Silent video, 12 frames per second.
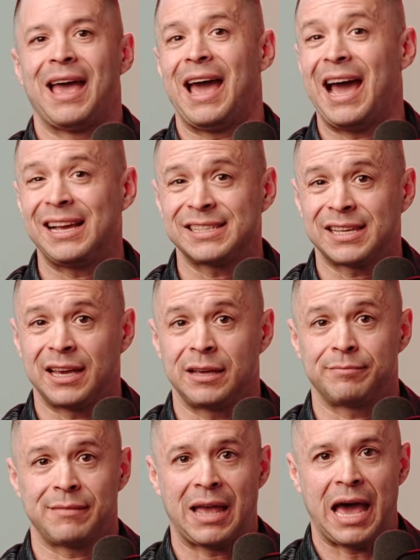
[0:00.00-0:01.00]

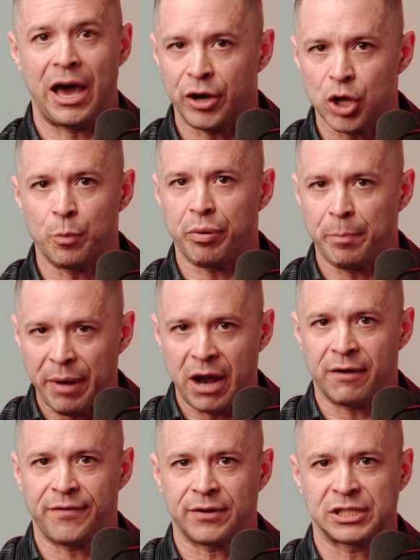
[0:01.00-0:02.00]
Asking, how do you
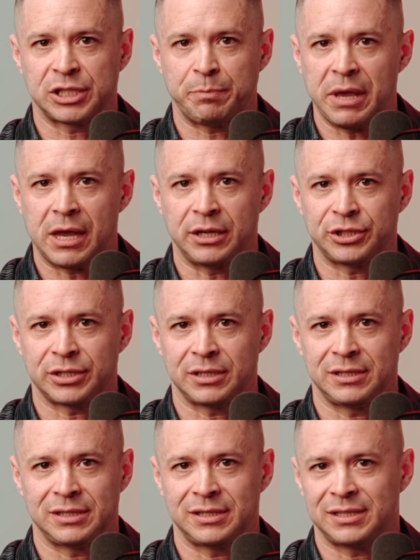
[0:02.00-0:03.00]
prepare for a speech
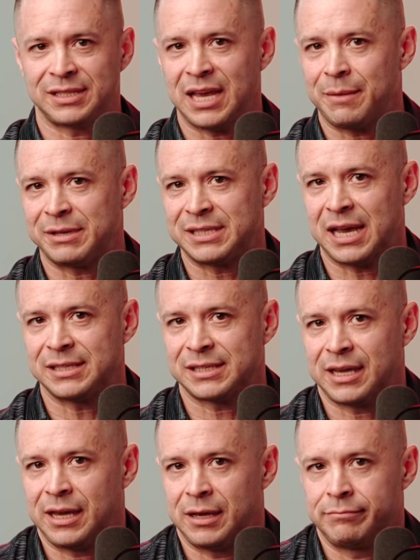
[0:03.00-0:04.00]
is the same as
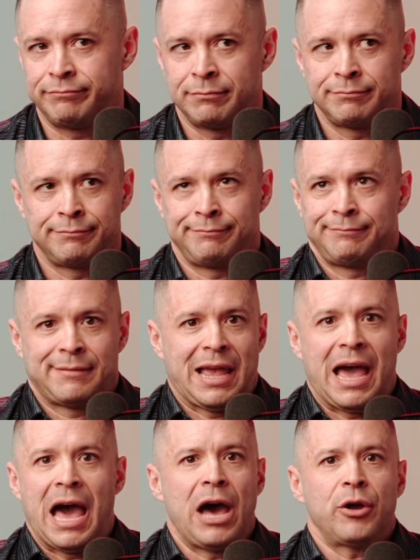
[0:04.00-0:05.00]
asking,
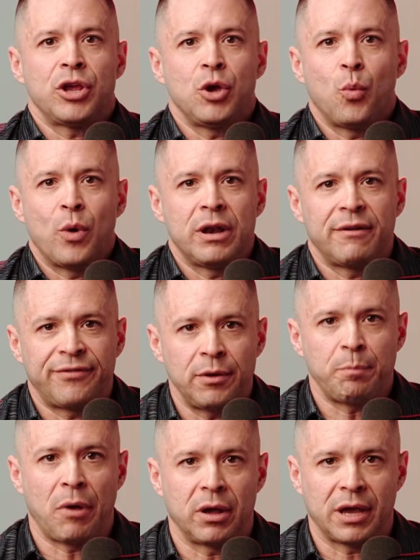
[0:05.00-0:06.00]
how do you win a
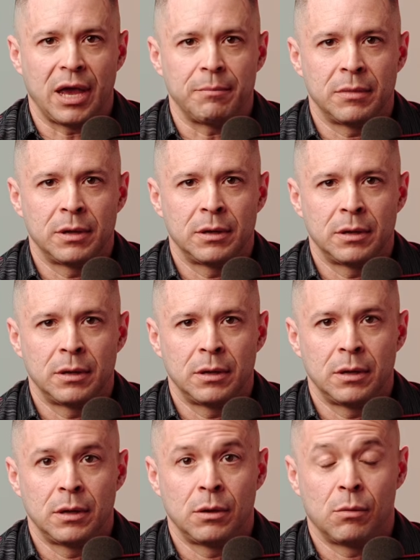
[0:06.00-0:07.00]
football game?
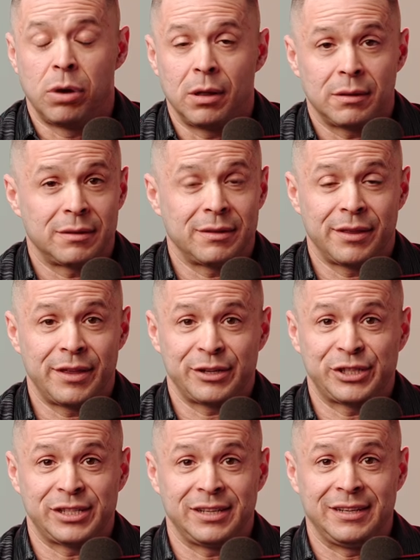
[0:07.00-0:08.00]
Well,
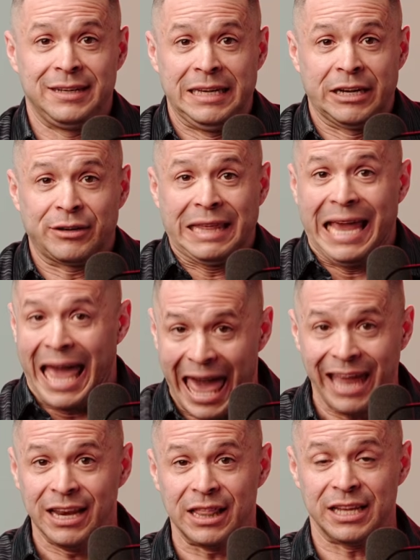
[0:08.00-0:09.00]
there's nearly
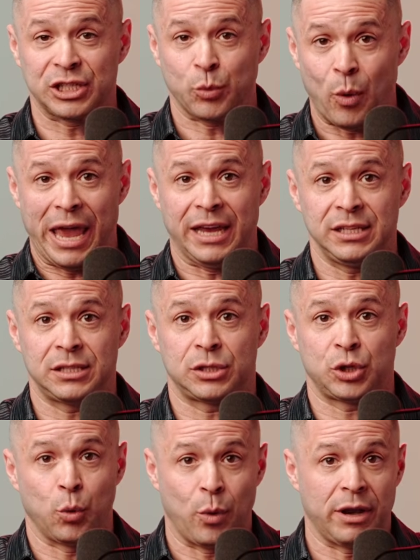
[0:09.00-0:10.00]
endless ways
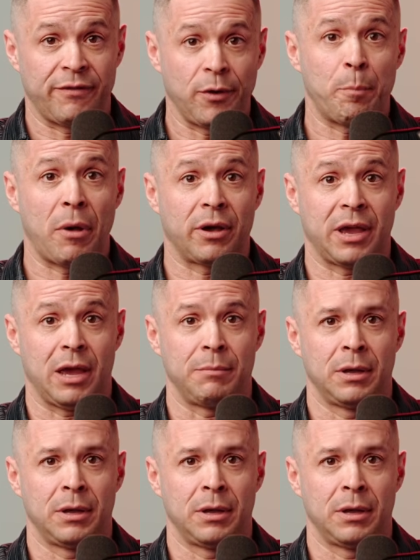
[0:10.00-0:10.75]
to win a football game.